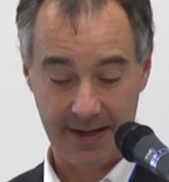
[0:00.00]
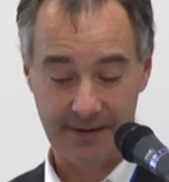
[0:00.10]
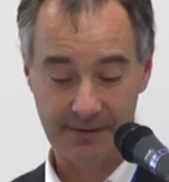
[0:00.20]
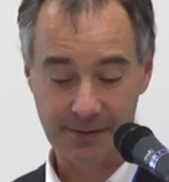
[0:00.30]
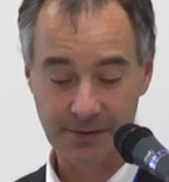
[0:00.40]

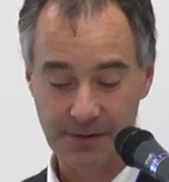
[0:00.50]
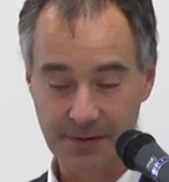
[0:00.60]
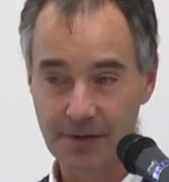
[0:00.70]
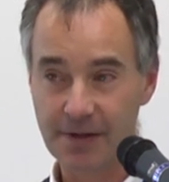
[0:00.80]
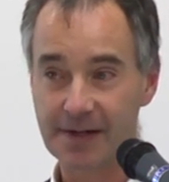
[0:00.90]
There is also
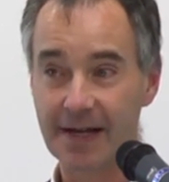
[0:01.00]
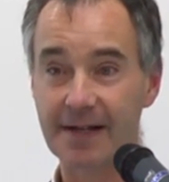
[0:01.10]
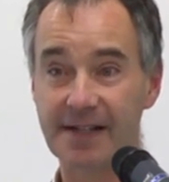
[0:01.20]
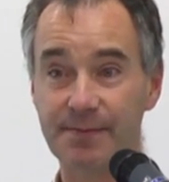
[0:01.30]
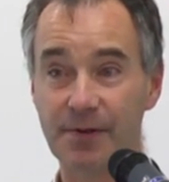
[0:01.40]
usually
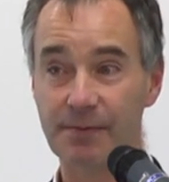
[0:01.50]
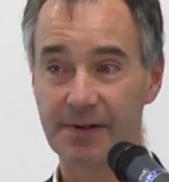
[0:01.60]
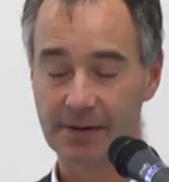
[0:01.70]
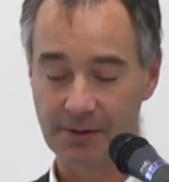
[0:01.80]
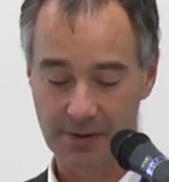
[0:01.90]
a dispute
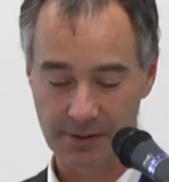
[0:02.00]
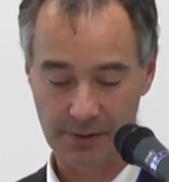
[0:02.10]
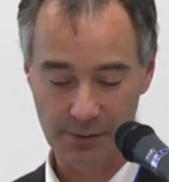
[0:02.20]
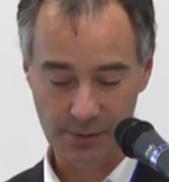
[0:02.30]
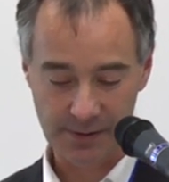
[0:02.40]
resolution
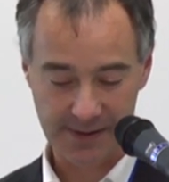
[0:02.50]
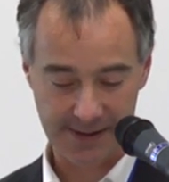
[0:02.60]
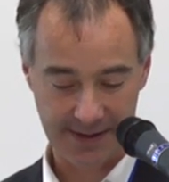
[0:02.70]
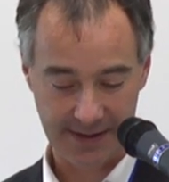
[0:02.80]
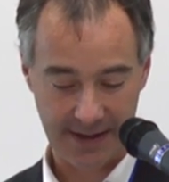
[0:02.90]
clause,